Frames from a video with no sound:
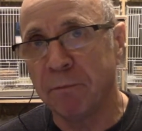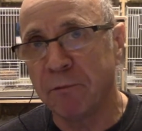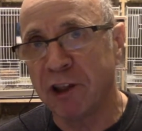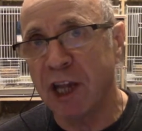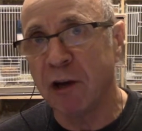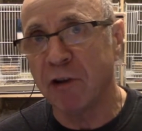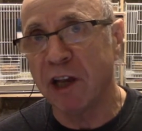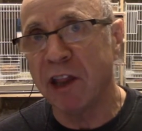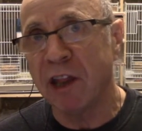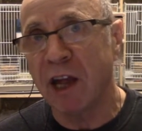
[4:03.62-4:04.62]

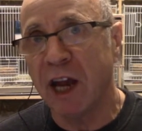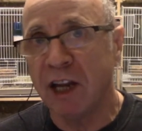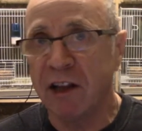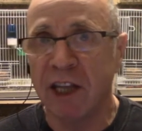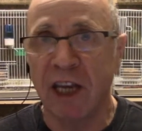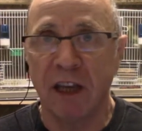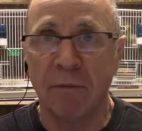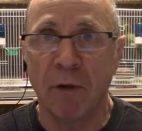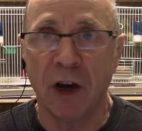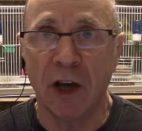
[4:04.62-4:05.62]
series and
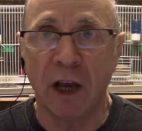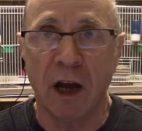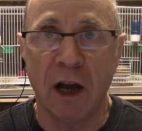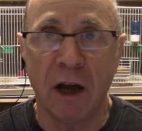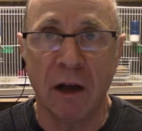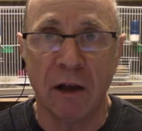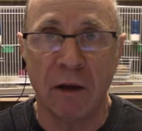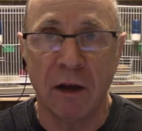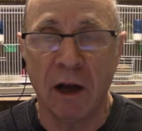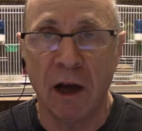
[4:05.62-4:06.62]
indeed my
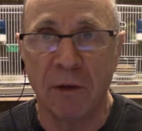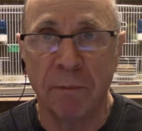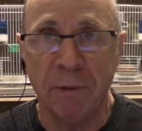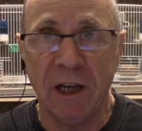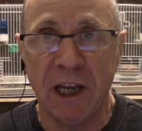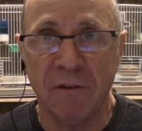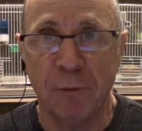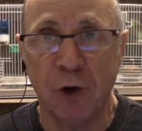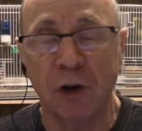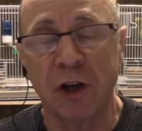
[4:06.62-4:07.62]

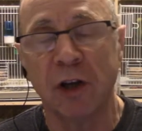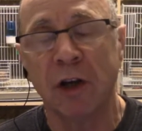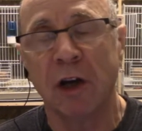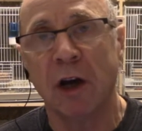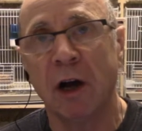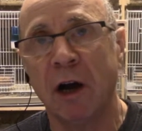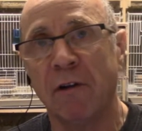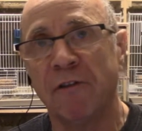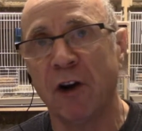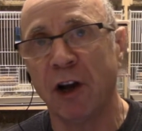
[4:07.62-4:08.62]
PDF book
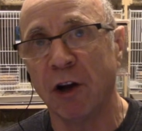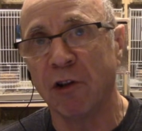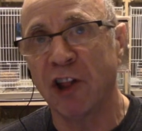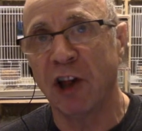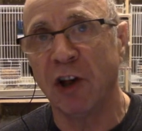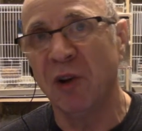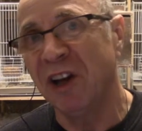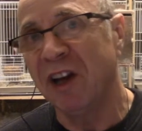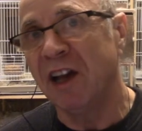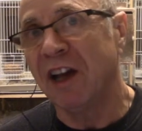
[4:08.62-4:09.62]
follows. So
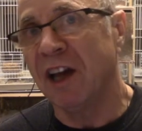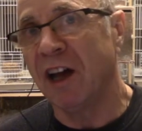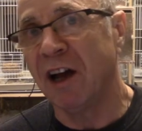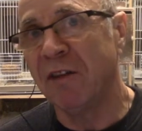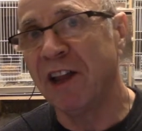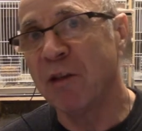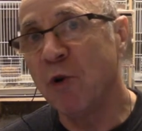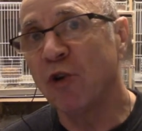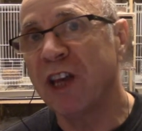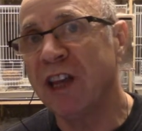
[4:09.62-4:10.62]
there's
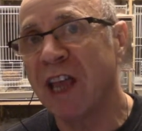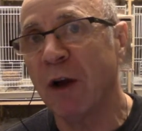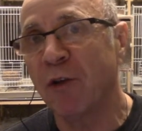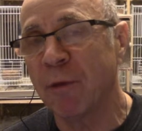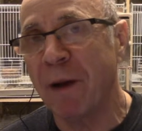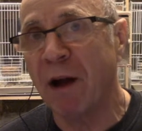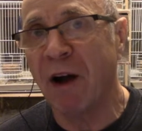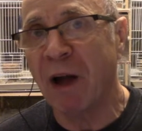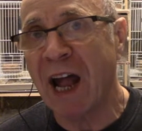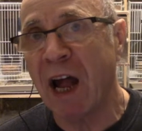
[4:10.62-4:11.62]
more details
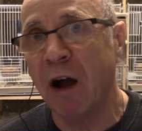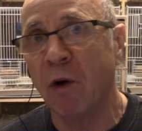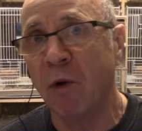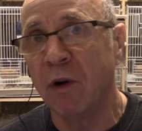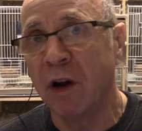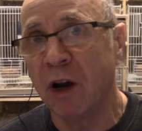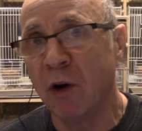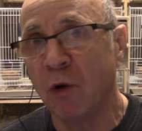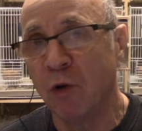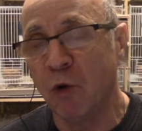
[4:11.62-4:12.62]
about how,
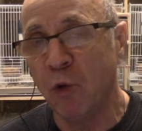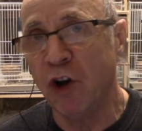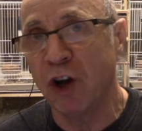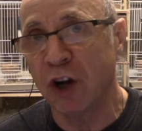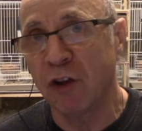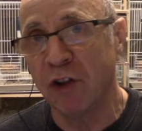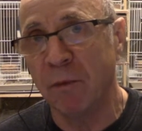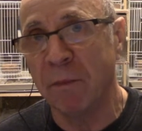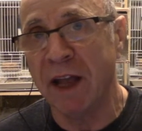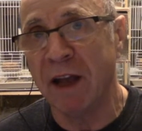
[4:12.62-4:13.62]
or the work
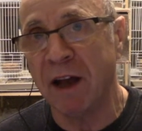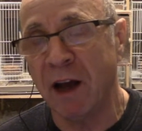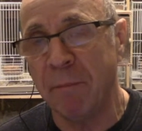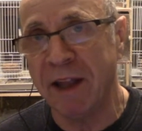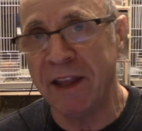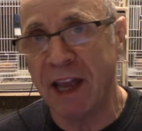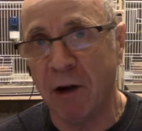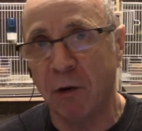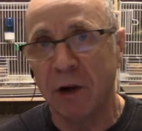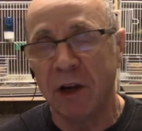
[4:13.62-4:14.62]
that
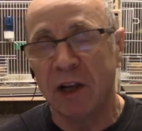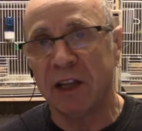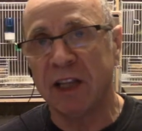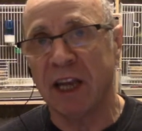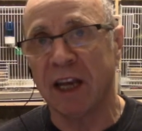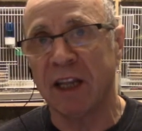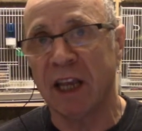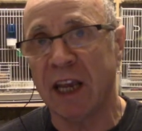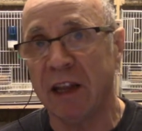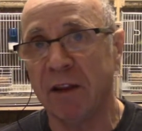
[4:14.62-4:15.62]
Mendel
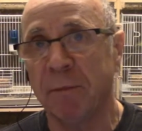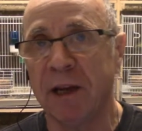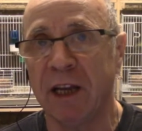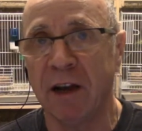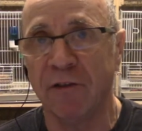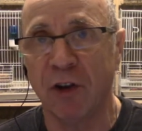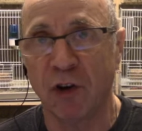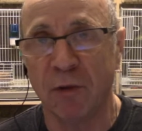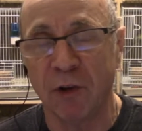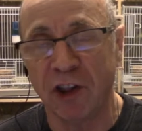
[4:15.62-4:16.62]
did in the PDF
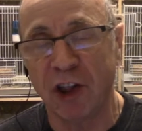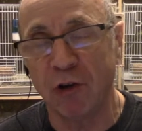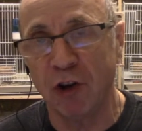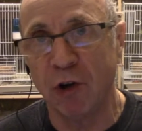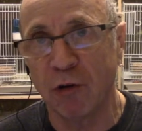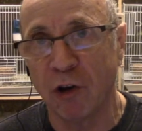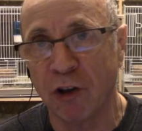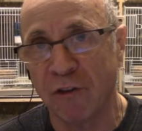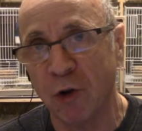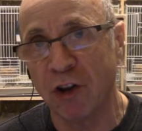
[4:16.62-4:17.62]
document. So do
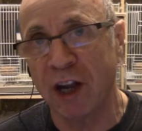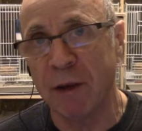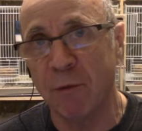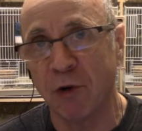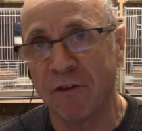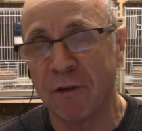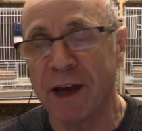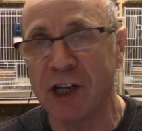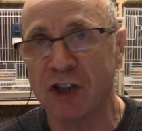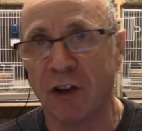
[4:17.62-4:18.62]
across, if you want any more
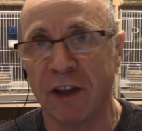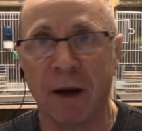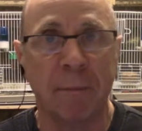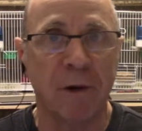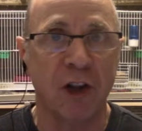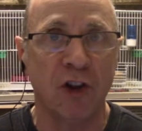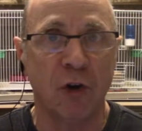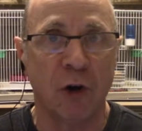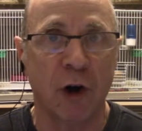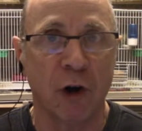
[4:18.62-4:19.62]
information on that, please
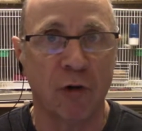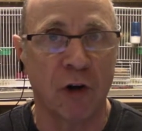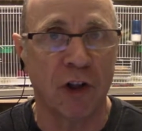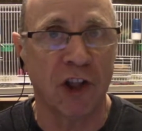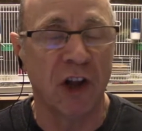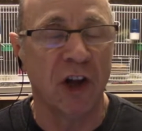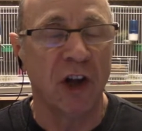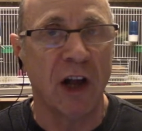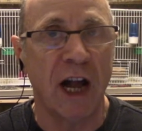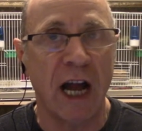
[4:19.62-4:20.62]
do go across
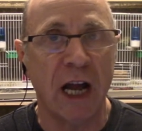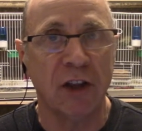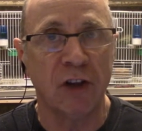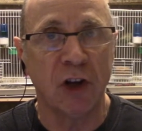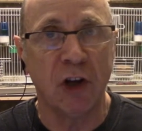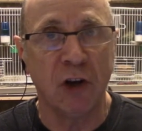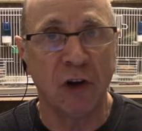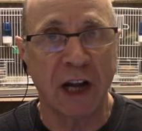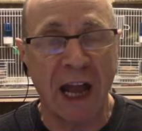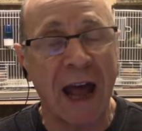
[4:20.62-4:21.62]
and
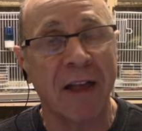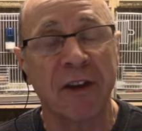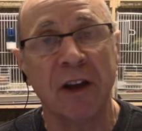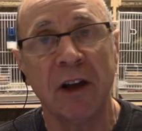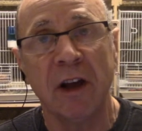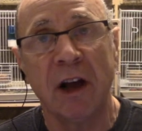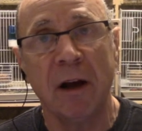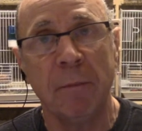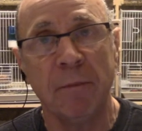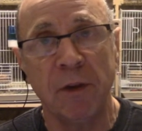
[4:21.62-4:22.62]
look at
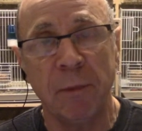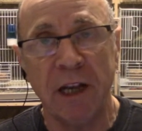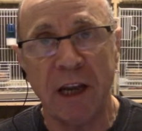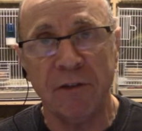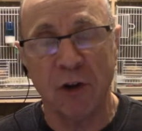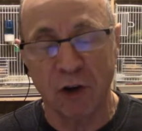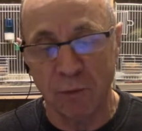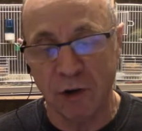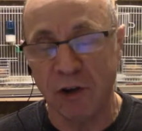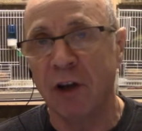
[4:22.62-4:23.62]
the PDF
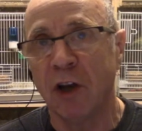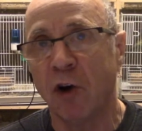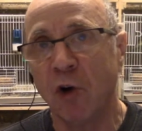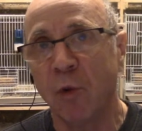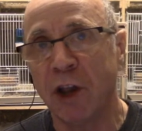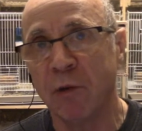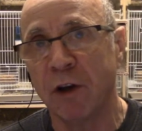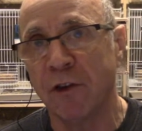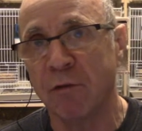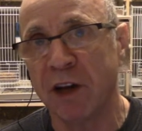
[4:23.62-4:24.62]
document. Always
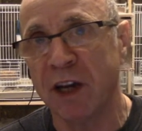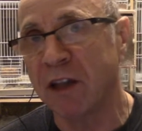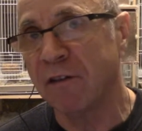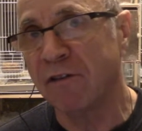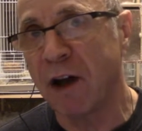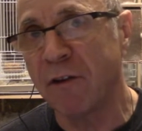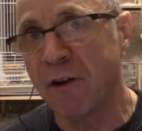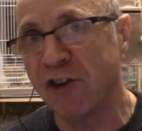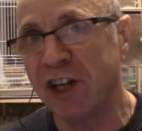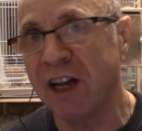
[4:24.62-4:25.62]
worth a read.
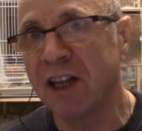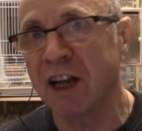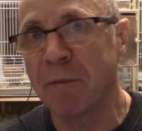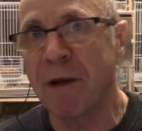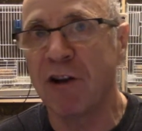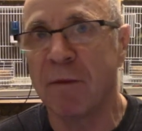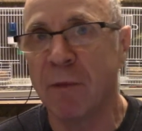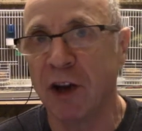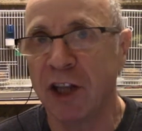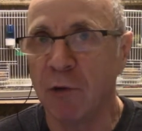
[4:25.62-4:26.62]
Father of genetics, bearing in
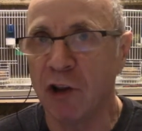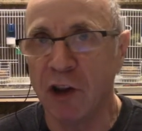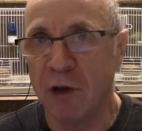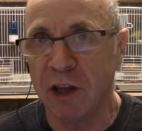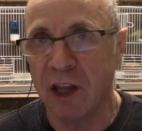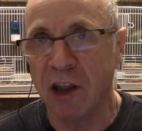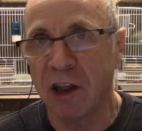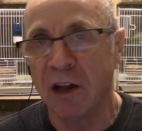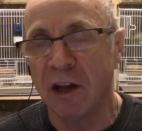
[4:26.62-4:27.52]
mind he was doing this